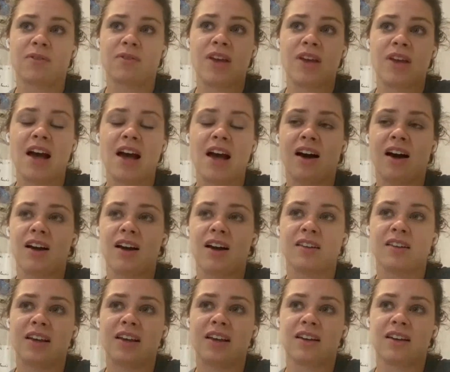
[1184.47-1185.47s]
So yeah,
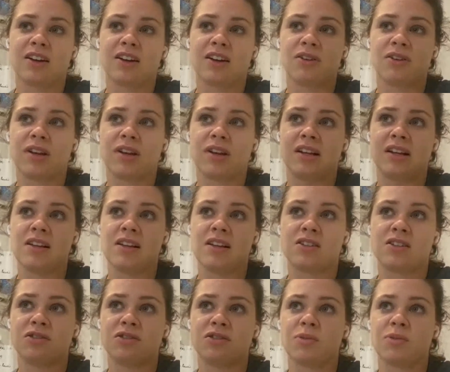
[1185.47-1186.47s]
I think, it
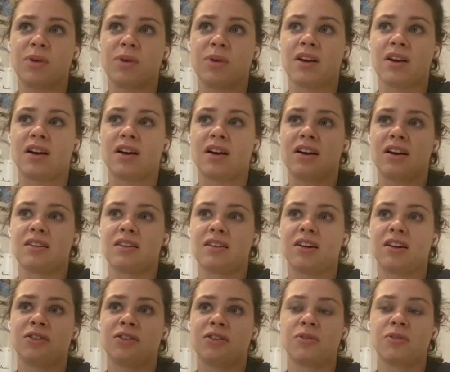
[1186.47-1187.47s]
stood to me. I
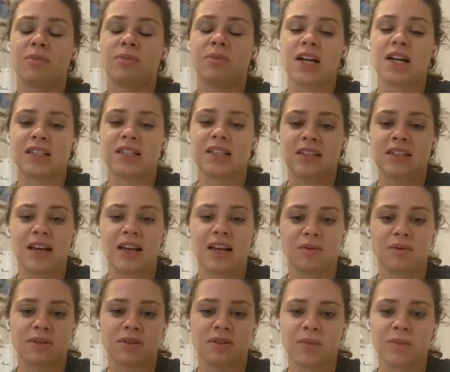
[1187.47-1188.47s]
had a good match that day, and
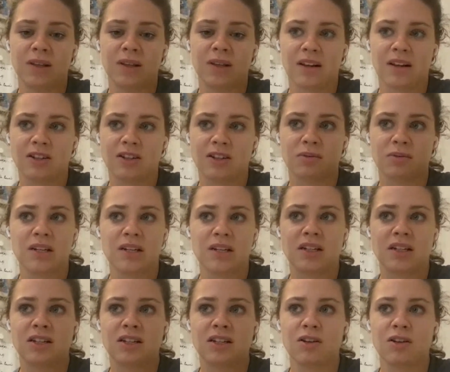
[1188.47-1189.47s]
it was something that I just
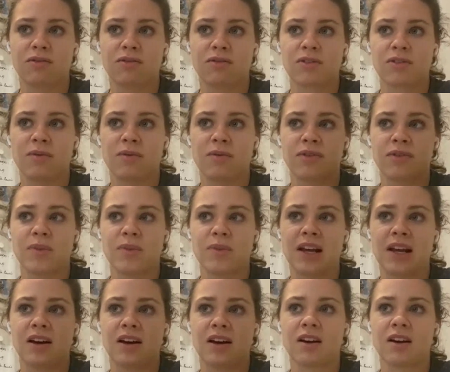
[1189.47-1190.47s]
went into from
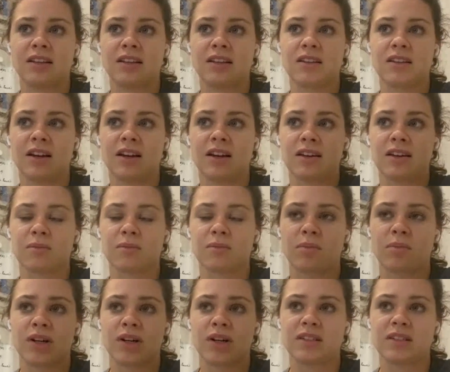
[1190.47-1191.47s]
then on. I think
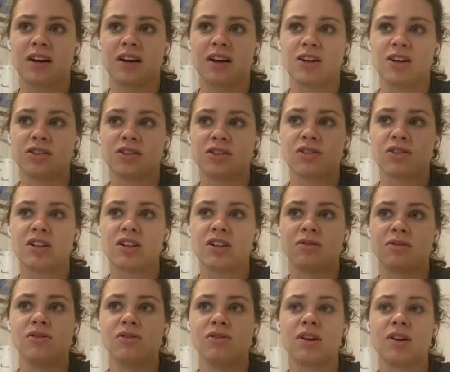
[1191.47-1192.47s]
personally, I just tried
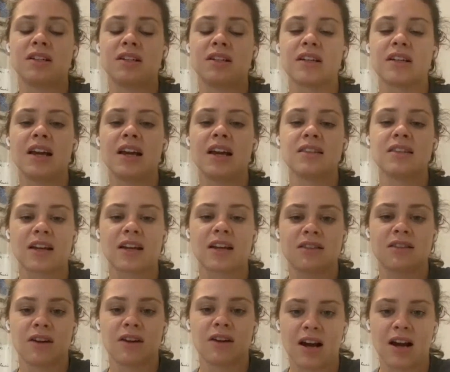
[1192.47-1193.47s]
to enjoy the day and stay
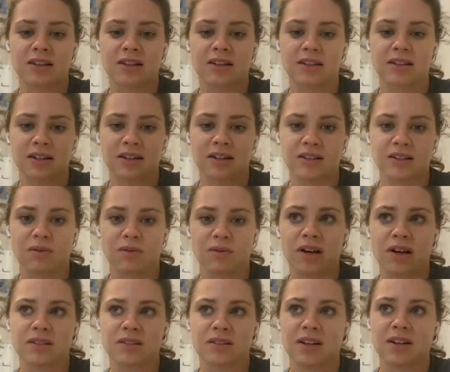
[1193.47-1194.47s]
as relaxed as it
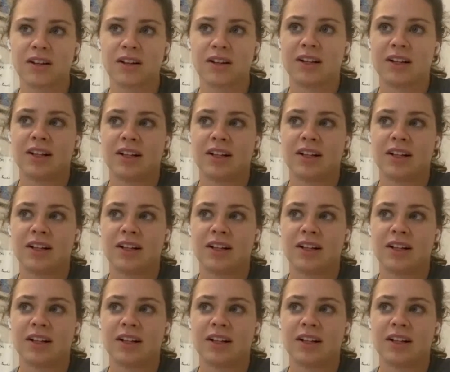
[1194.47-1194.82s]
was.